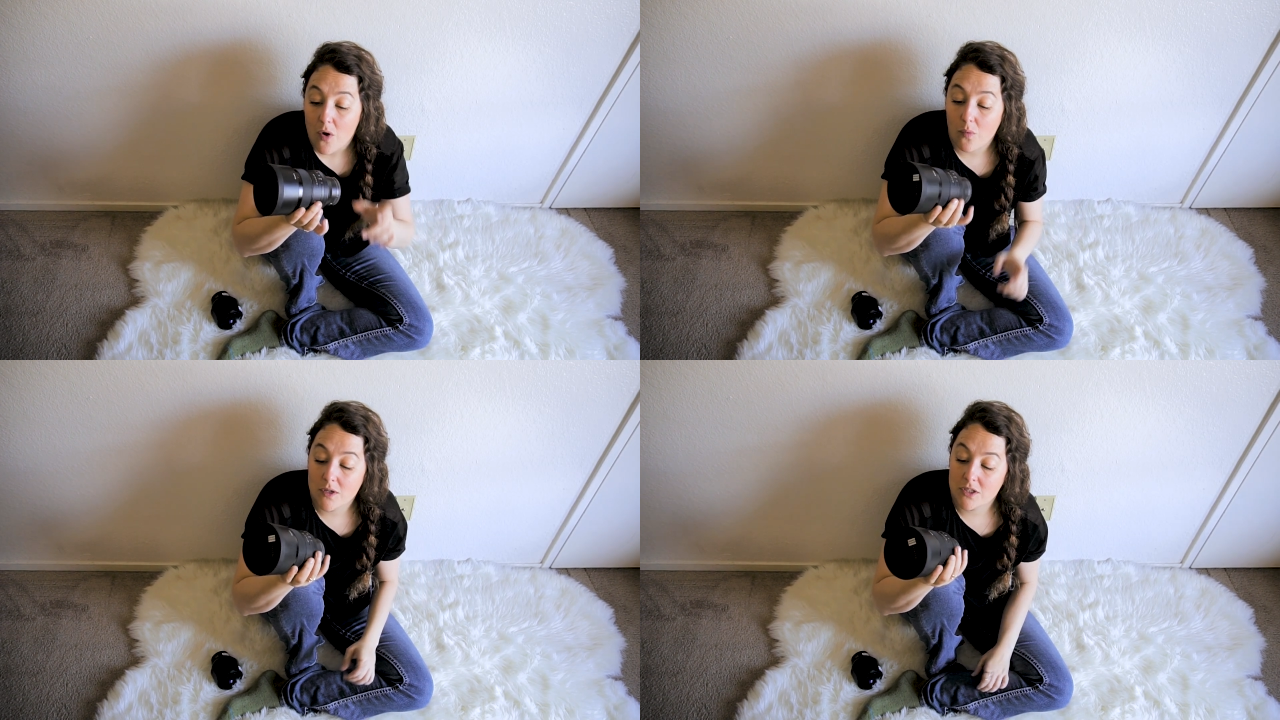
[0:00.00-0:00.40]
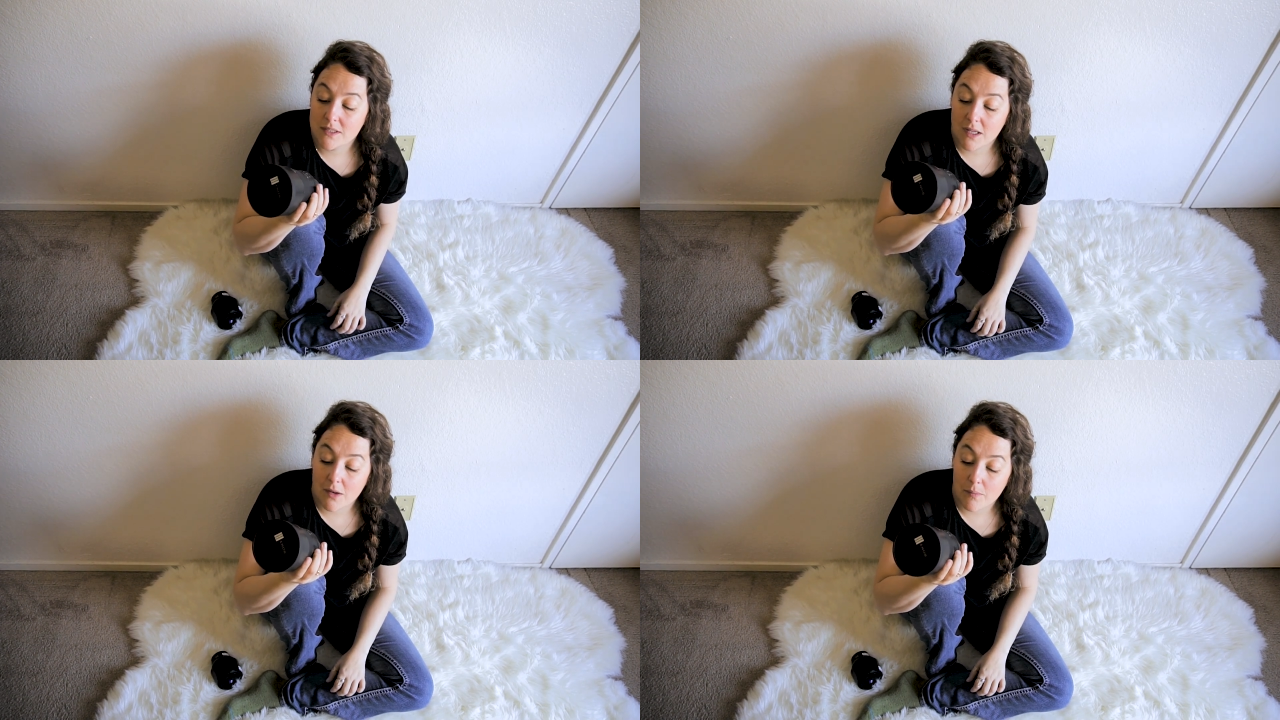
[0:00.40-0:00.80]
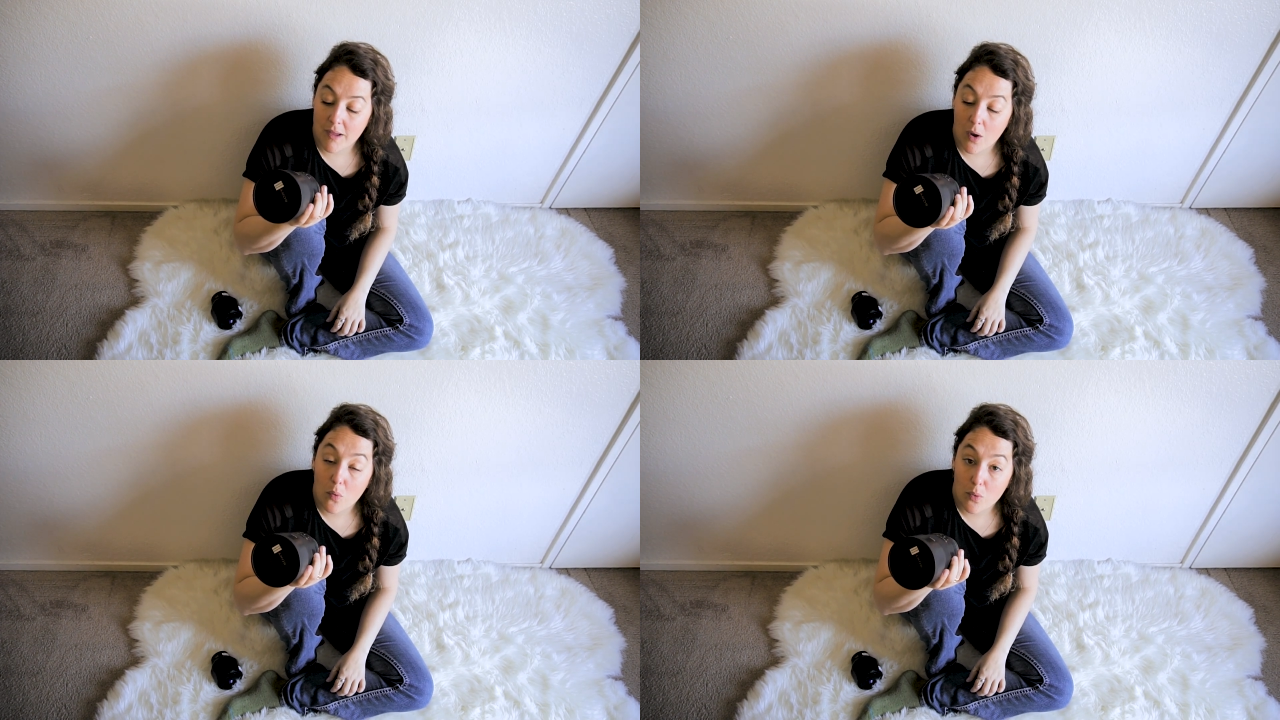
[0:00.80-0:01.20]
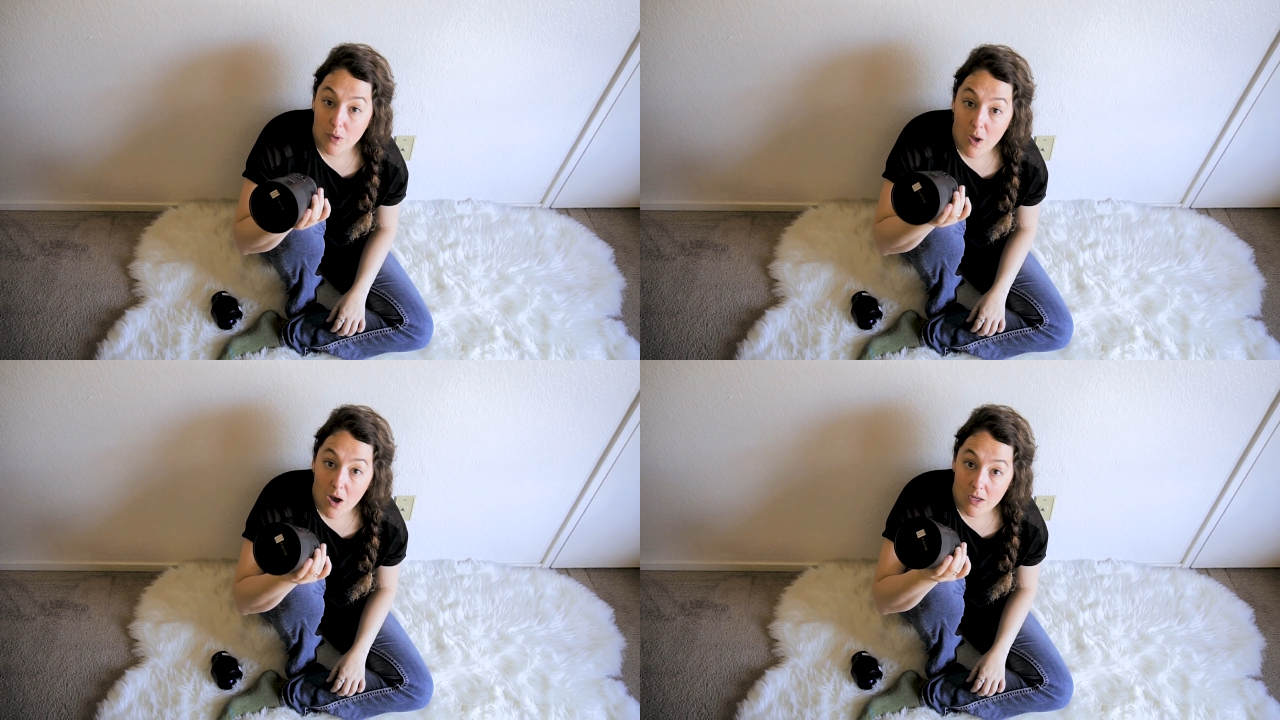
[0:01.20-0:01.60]
which is going to be
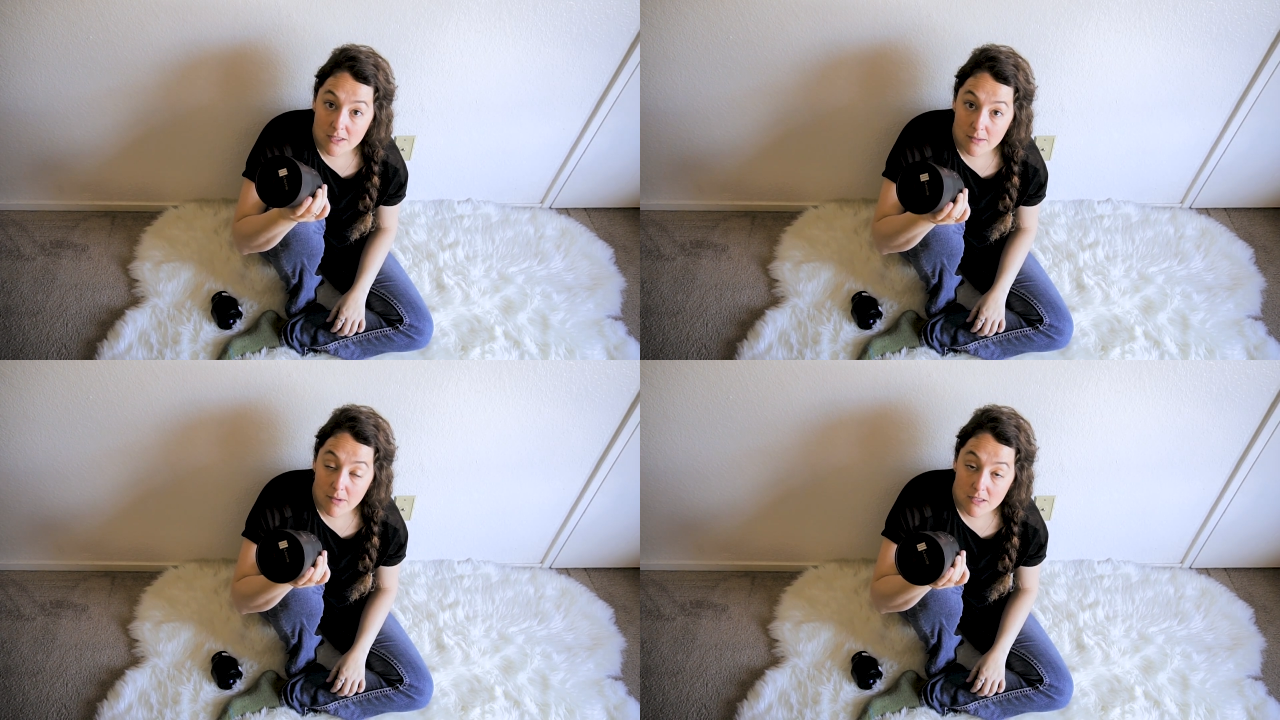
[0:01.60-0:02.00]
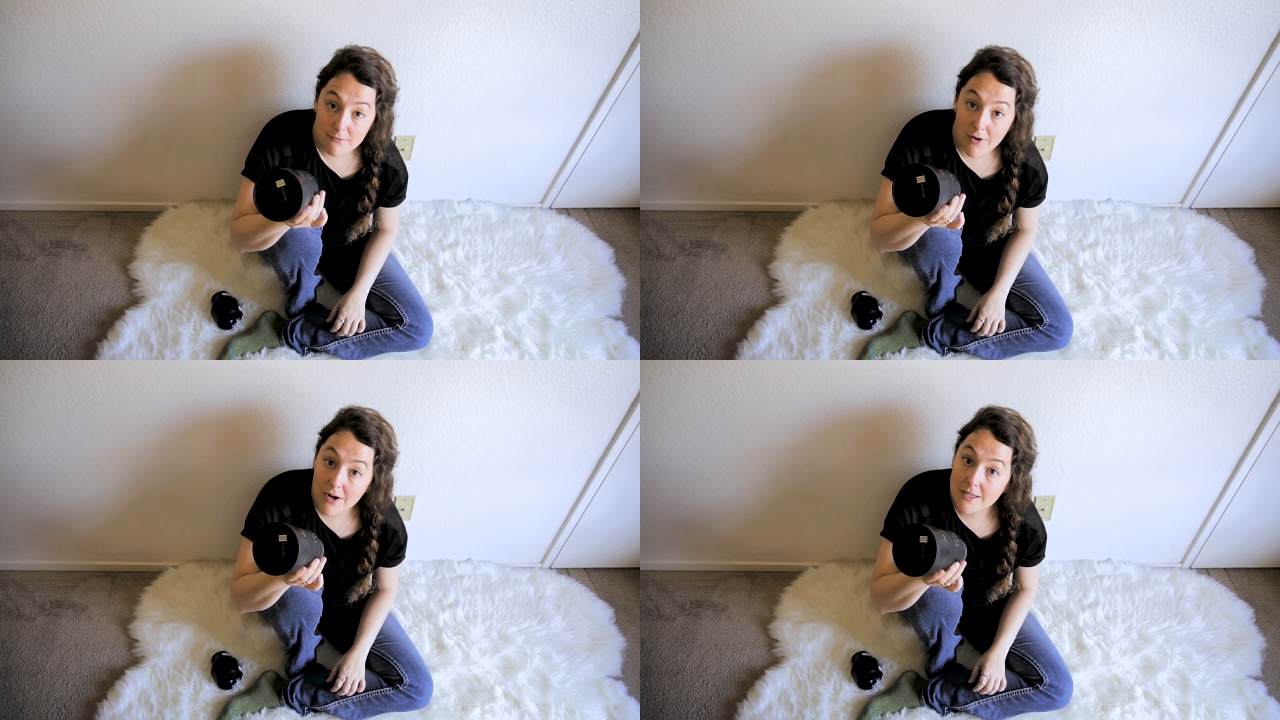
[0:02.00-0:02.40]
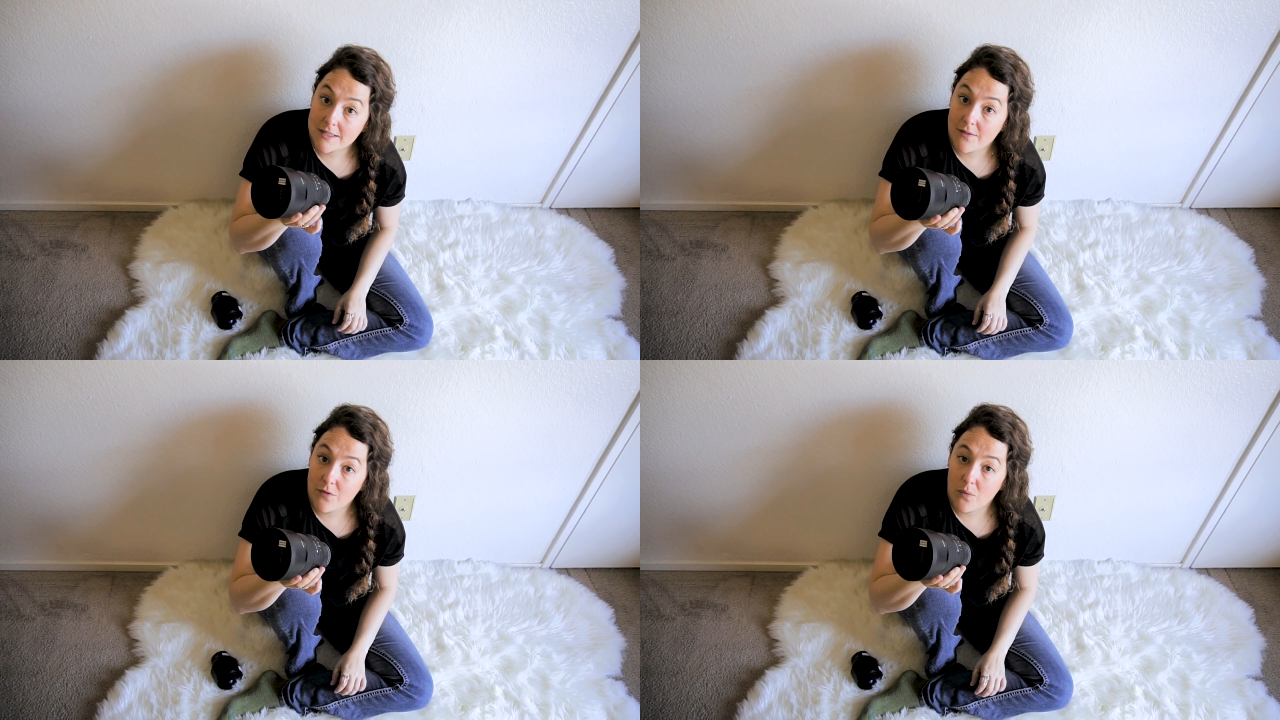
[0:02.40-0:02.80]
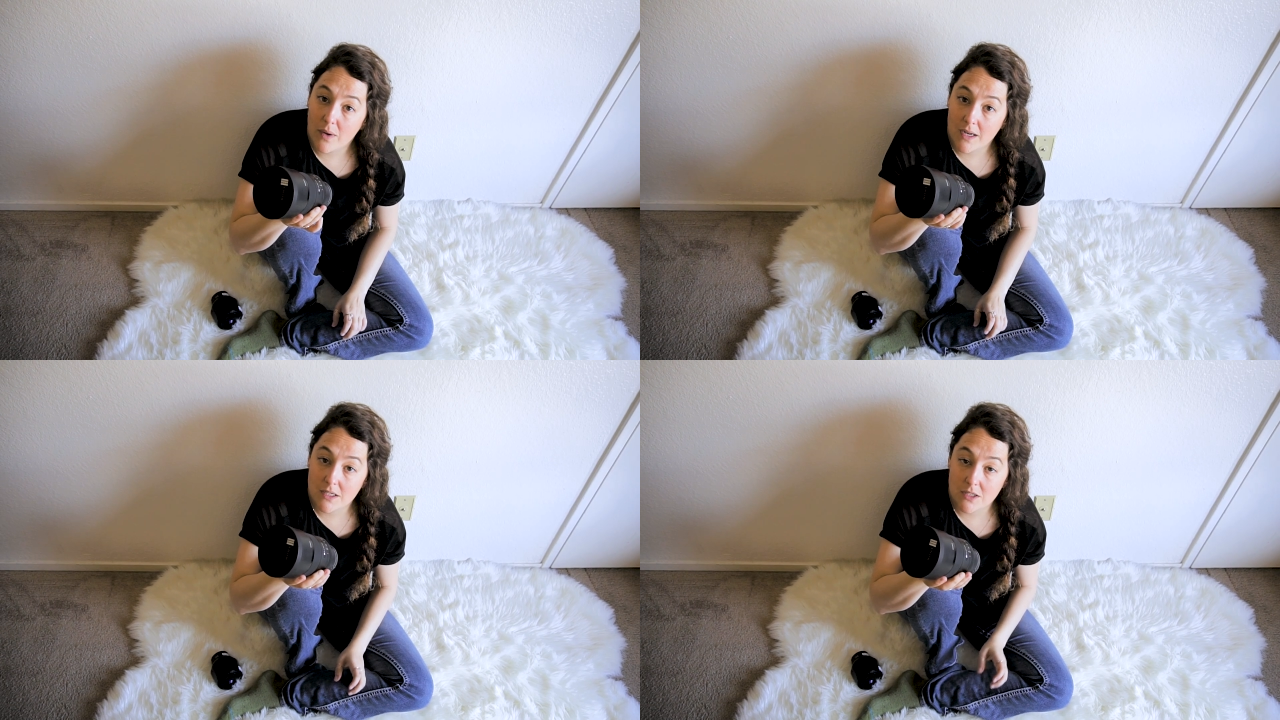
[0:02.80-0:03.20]
really awesome as far as if you
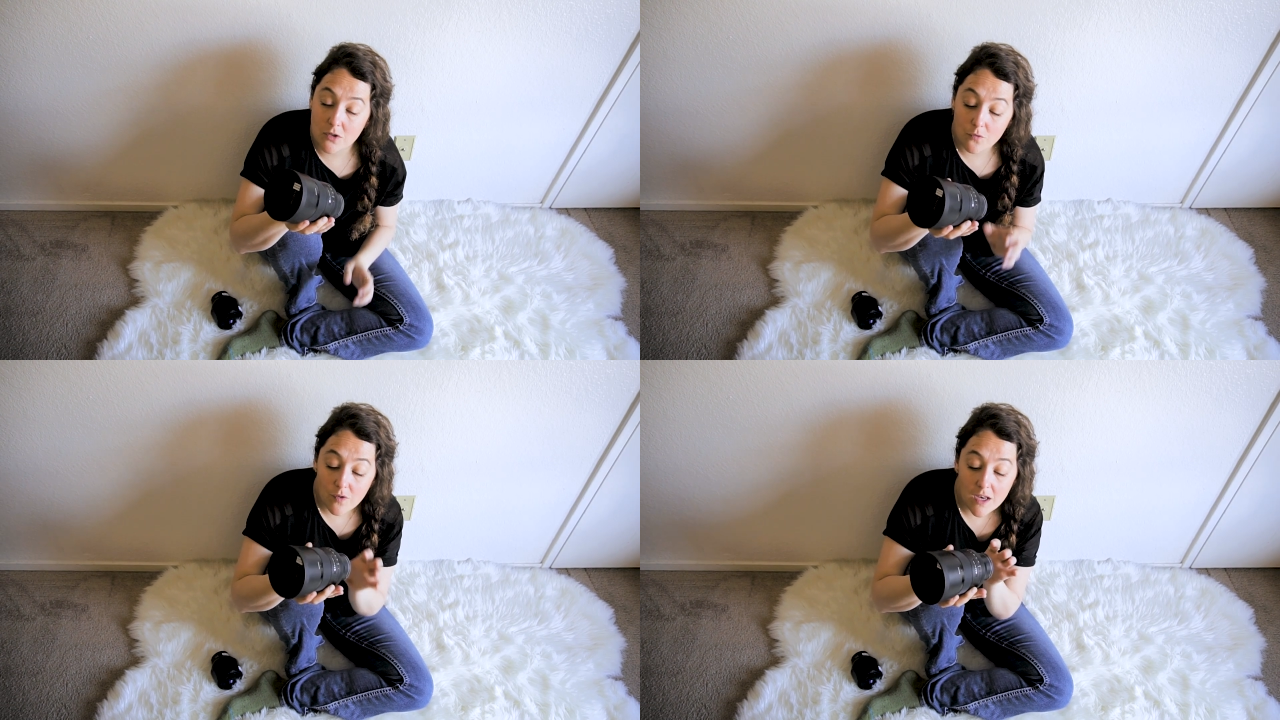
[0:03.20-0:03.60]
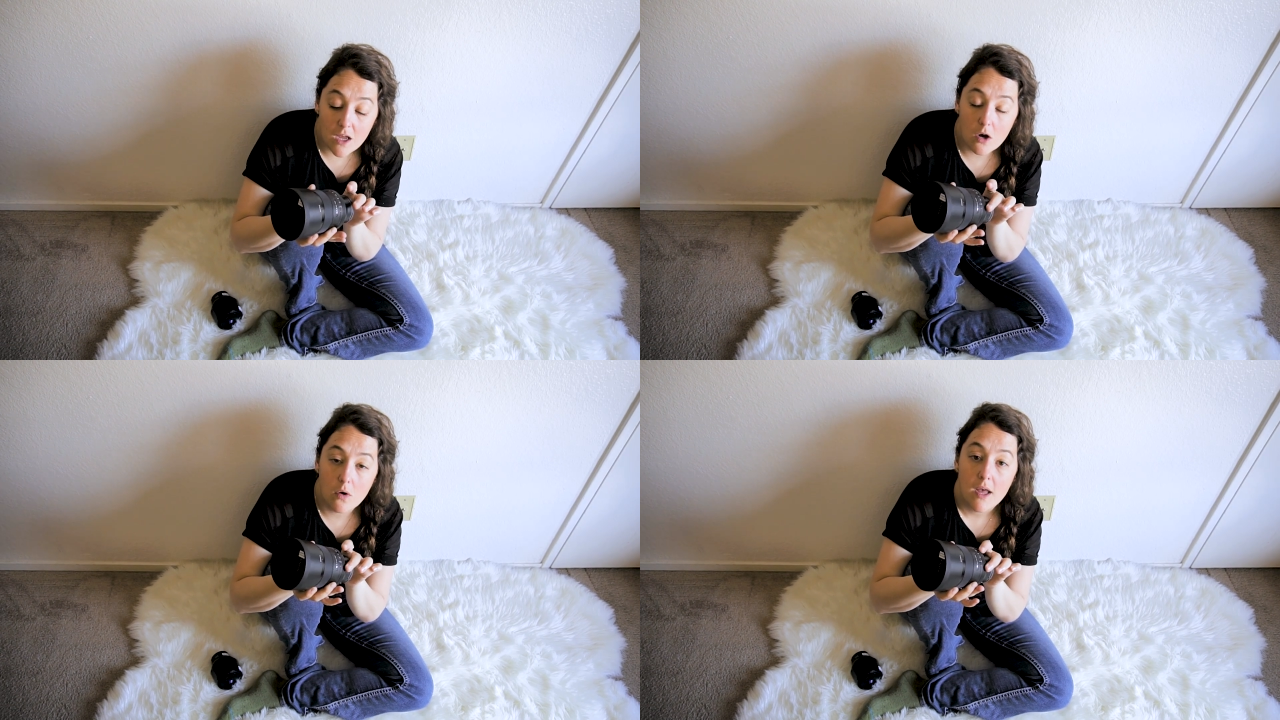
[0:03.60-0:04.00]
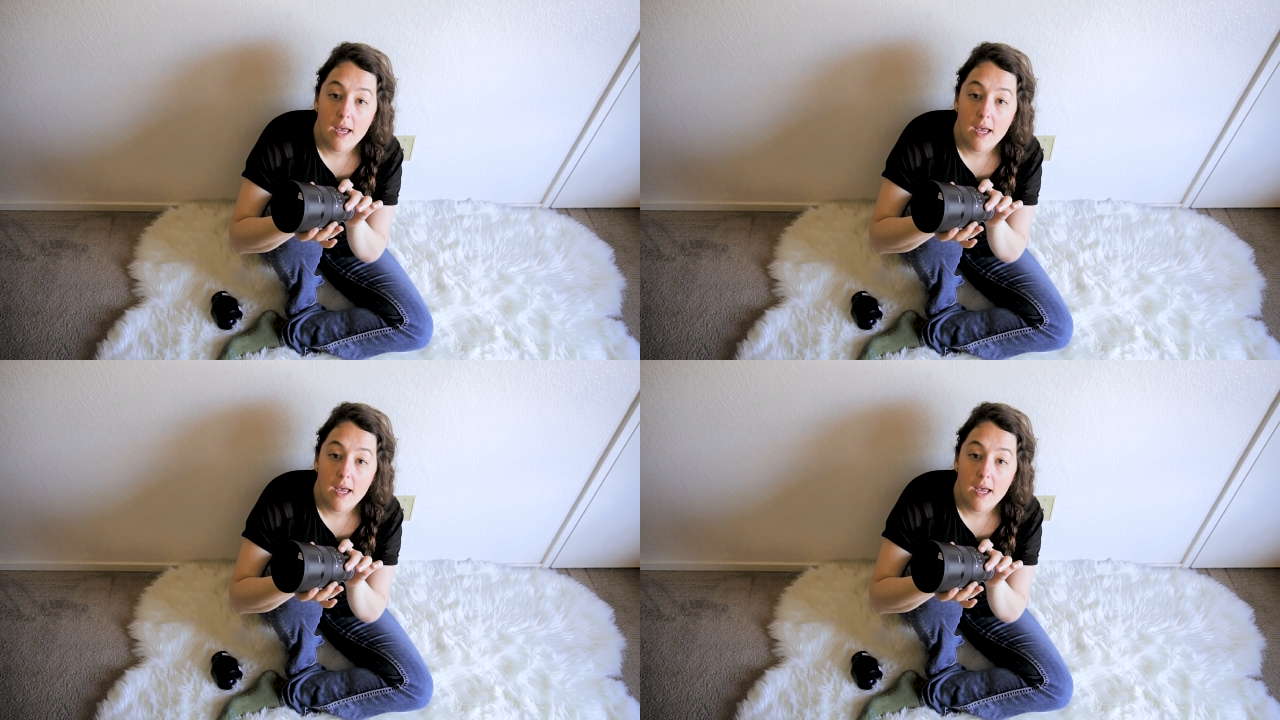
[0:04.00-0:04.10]
wanted to do video